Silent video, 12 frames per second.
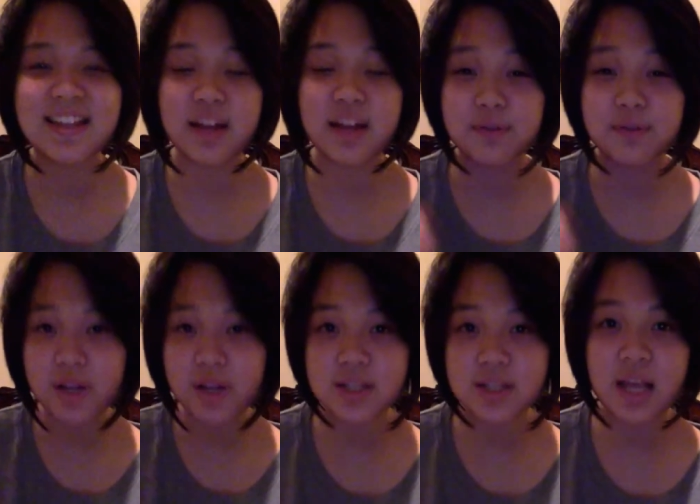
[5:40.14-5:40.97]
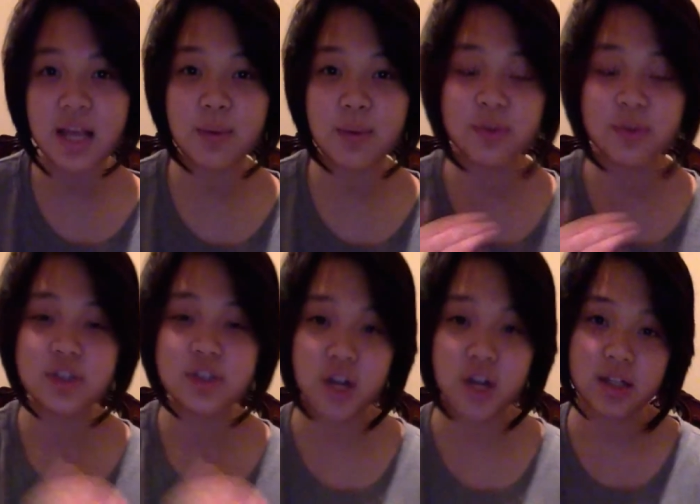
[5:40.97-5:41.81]
that France came over to
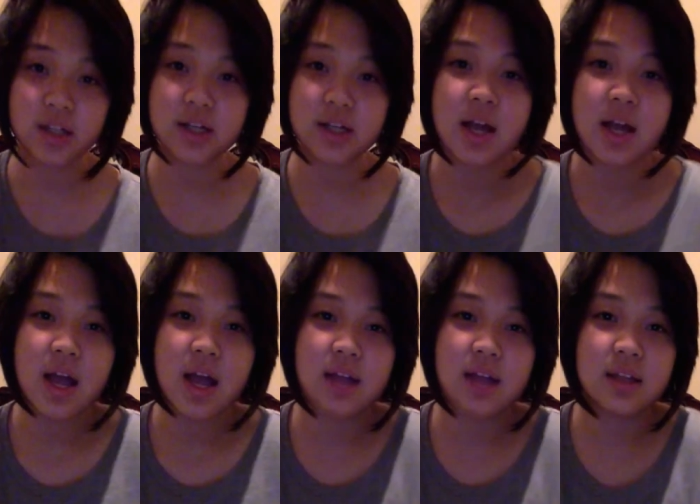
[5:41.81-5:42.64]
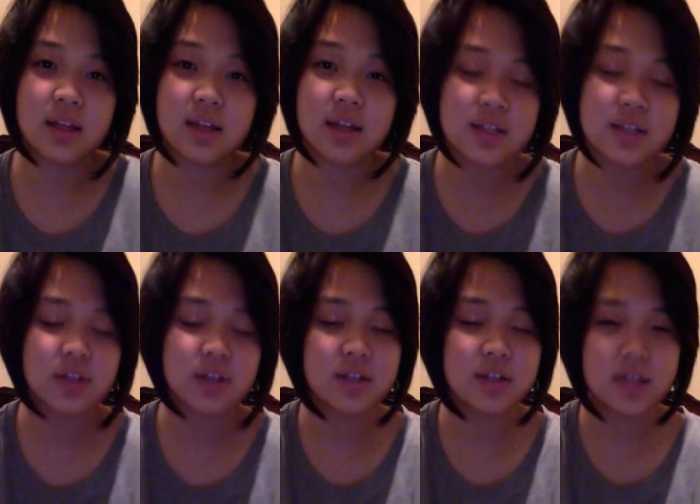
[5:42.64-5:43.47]
China and that they
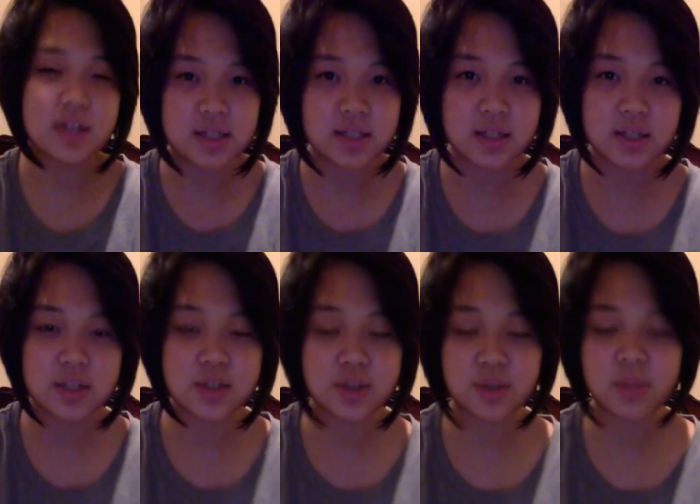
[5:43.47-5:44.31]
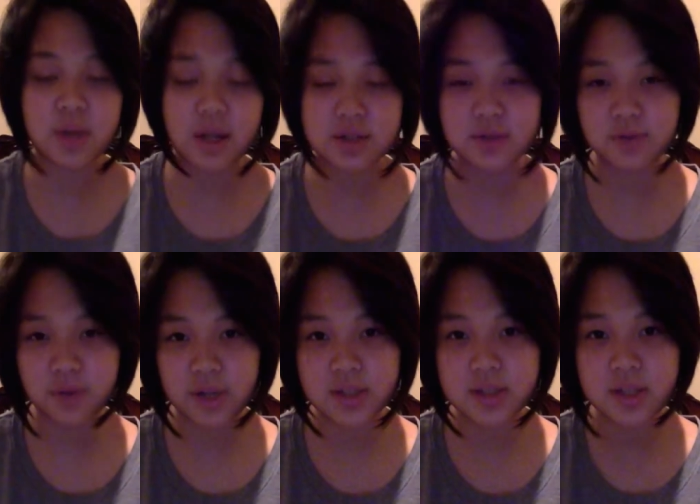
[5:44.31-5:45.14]
took this idea and they took it back to
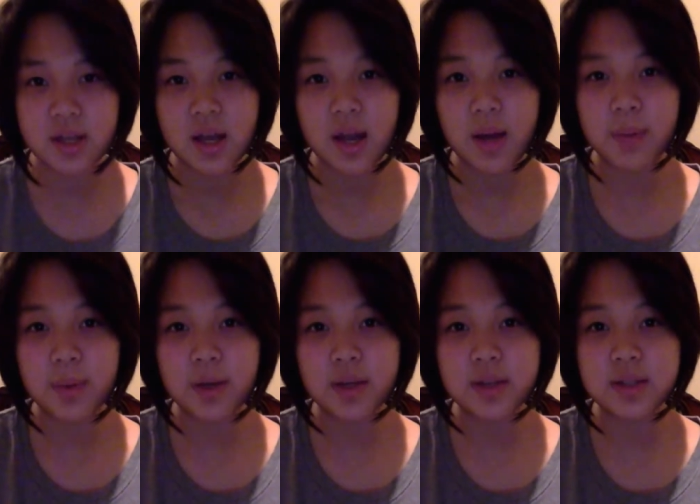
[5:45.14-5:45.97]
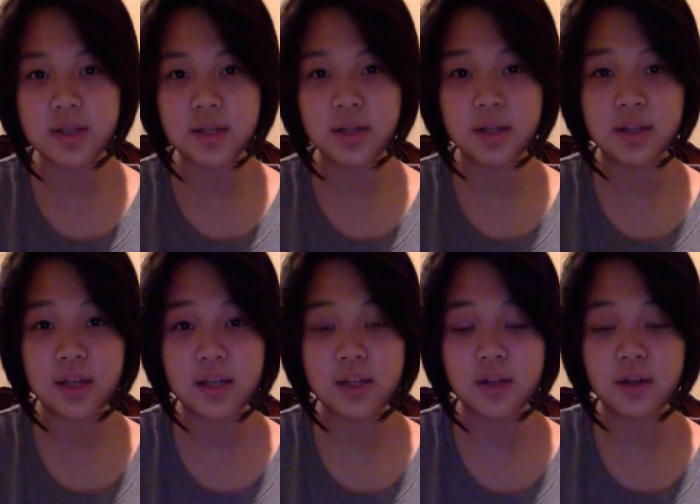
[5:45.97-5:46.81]
France, but uh,
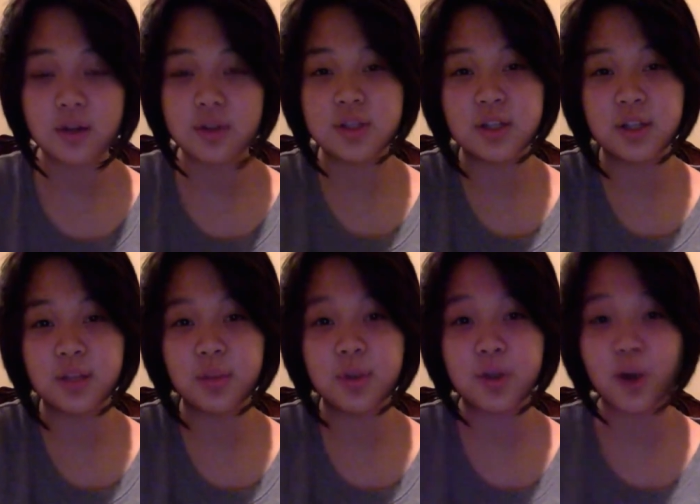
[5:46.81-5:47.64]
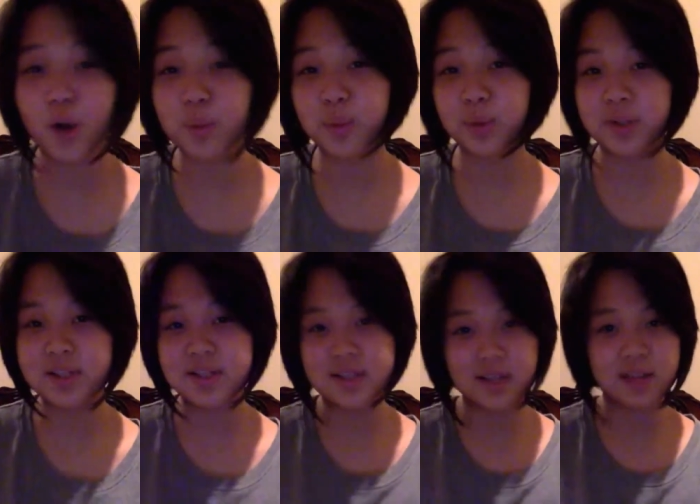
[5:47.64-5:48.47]
they did it with cardboard
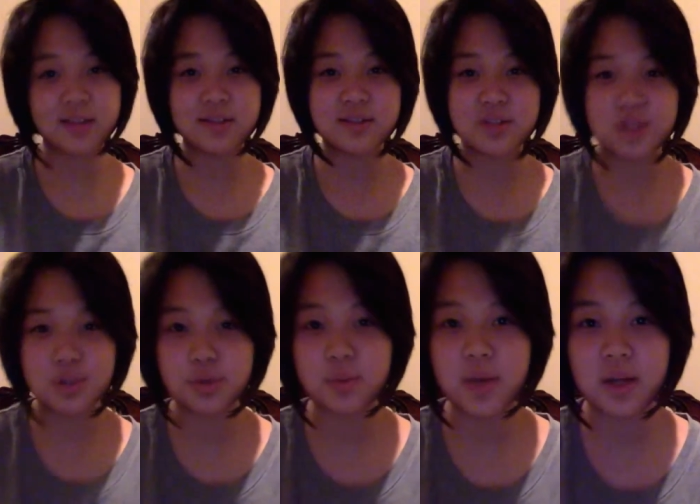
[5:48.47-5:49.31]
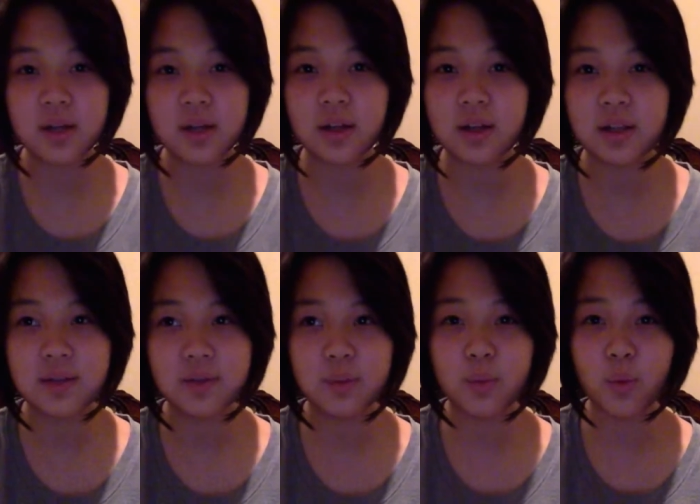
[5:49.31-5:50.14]
instead to make an
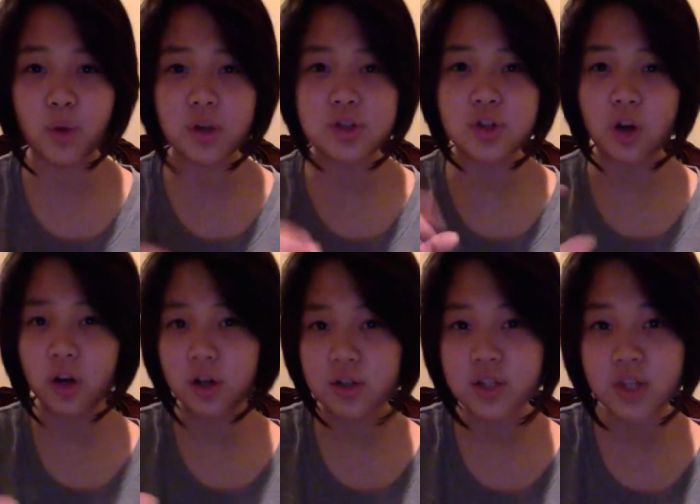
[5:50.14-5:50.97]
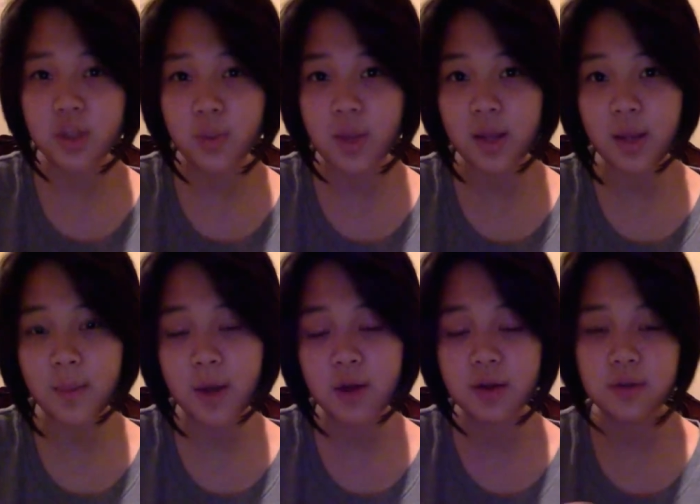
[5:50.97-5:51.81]
even more darker silhouette come
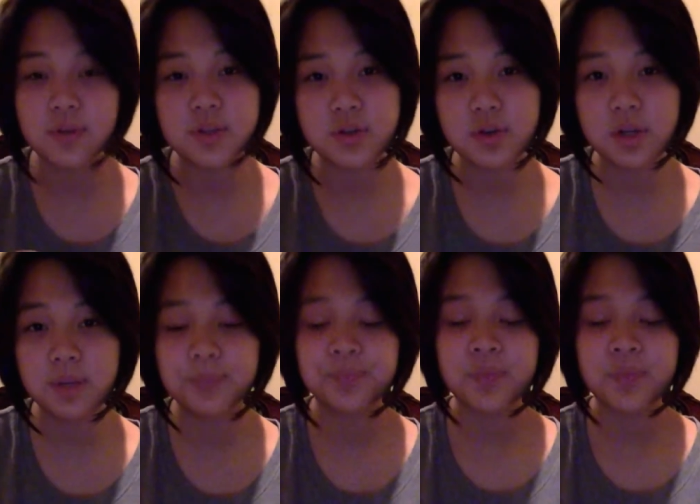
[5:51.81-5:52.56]
out of the screen.